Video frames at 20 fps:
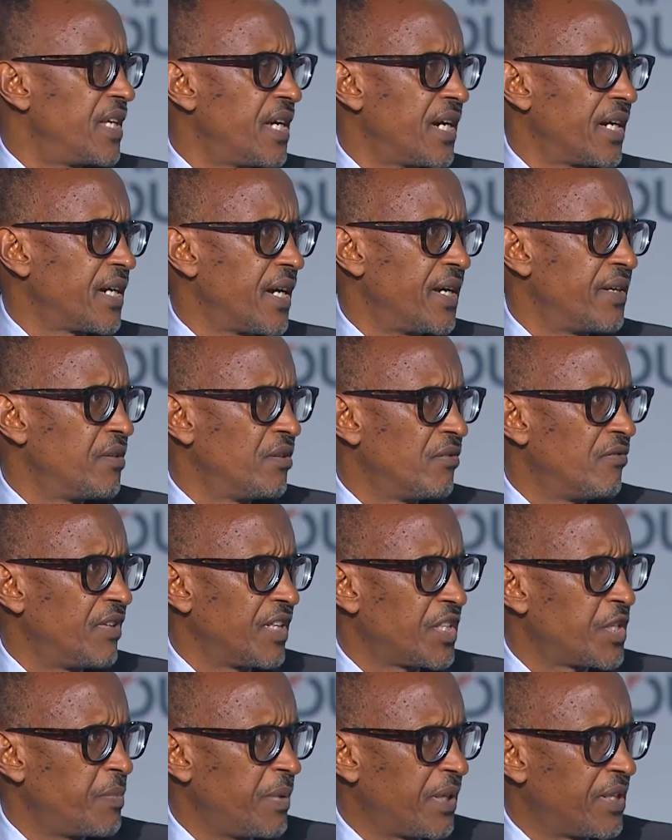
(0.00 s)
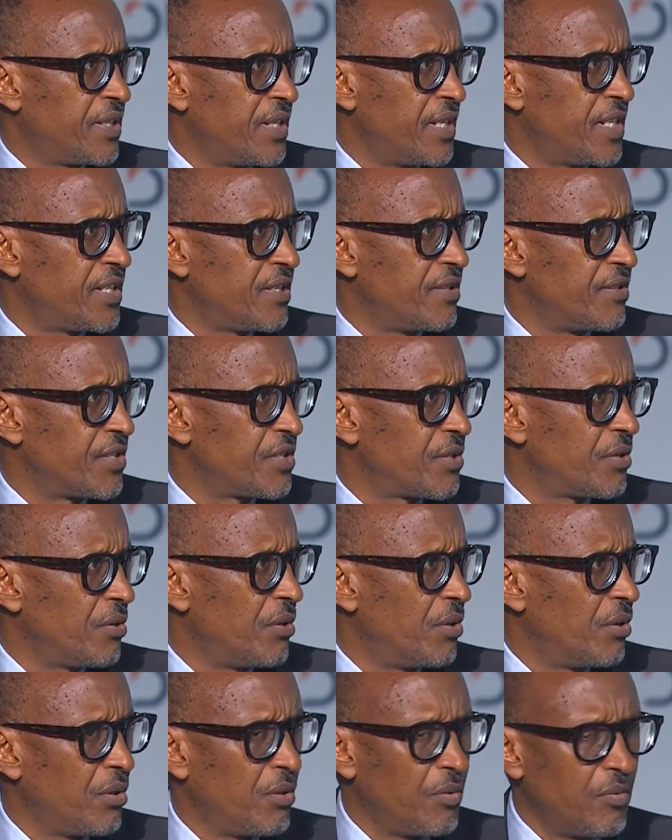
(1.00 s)
their kind of expectations
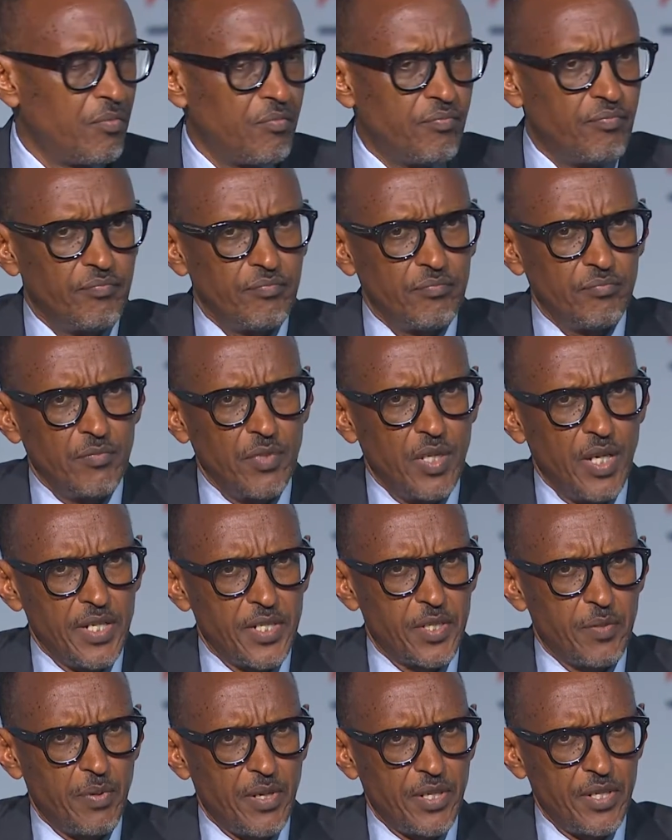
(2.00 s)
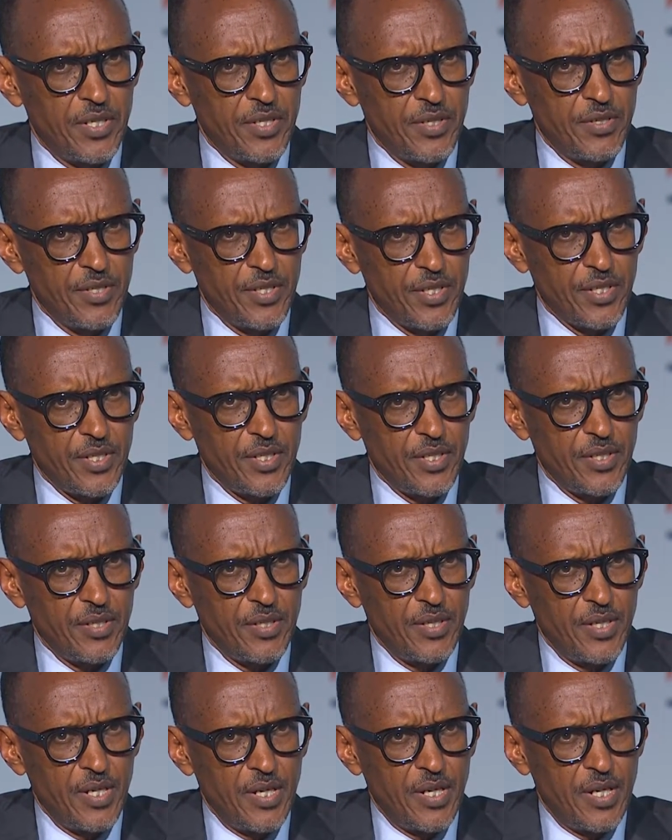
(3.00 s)
or aspirations
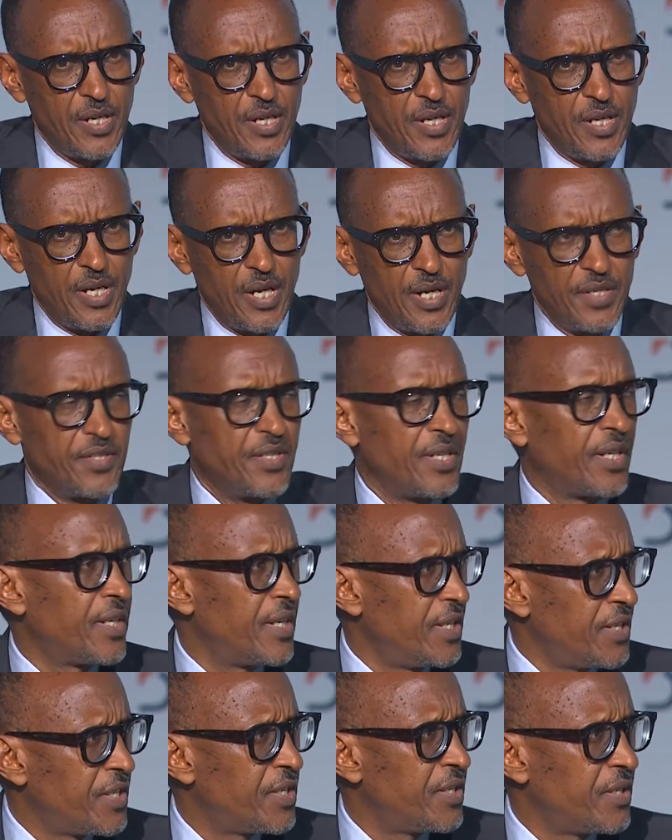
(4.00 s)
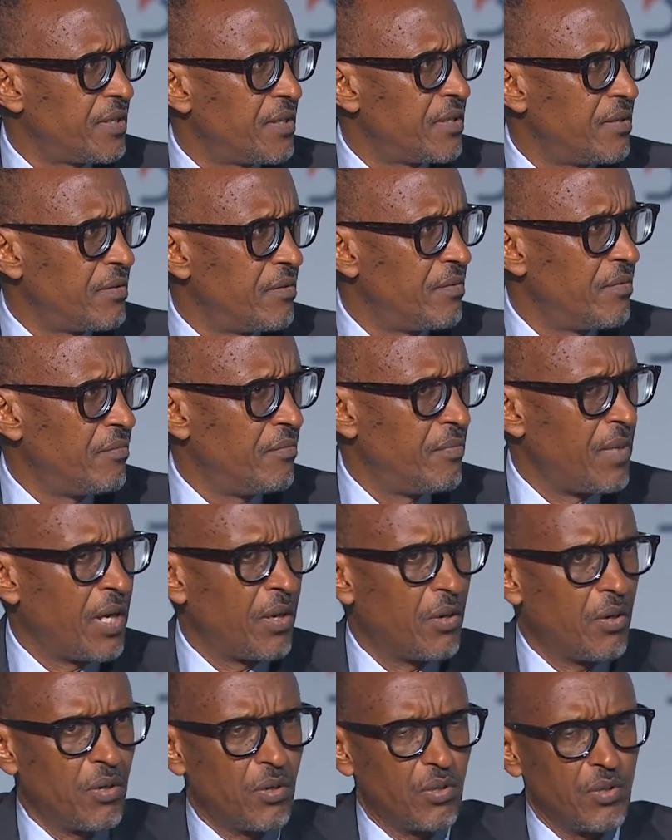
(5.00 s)
as the case may
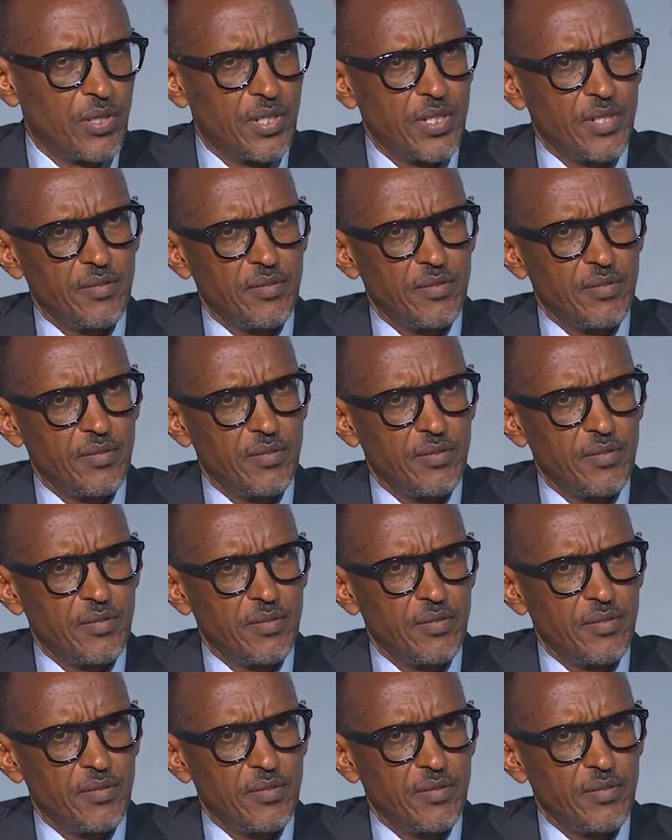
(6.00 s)
hold.